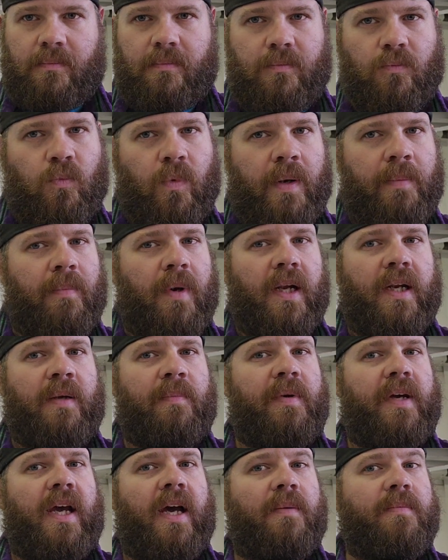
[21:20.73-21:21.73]
when money
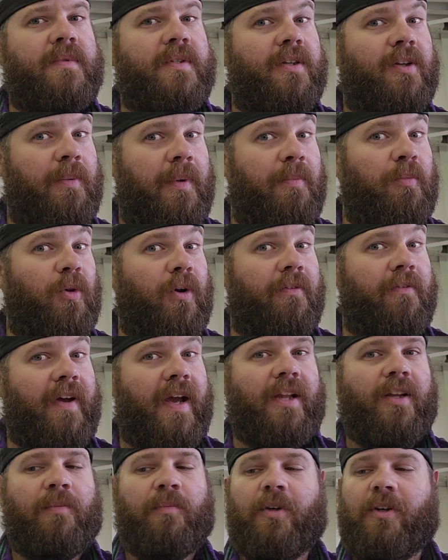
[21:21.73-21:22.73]
becomes a little bit more
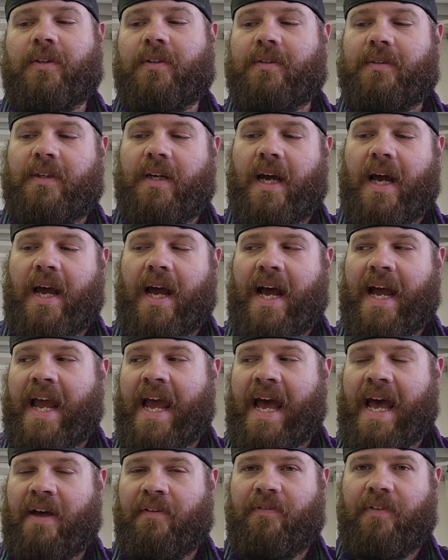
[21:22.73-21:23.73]
available, I
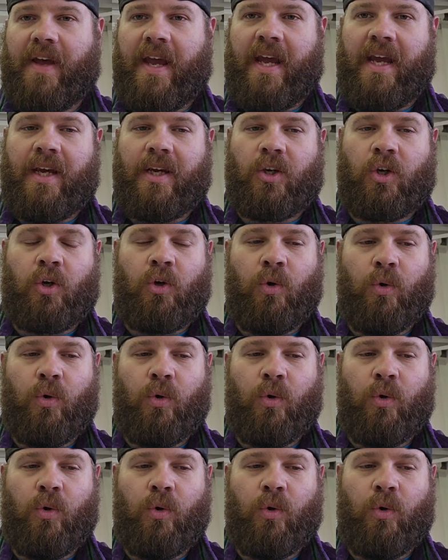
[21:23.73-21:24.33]
have a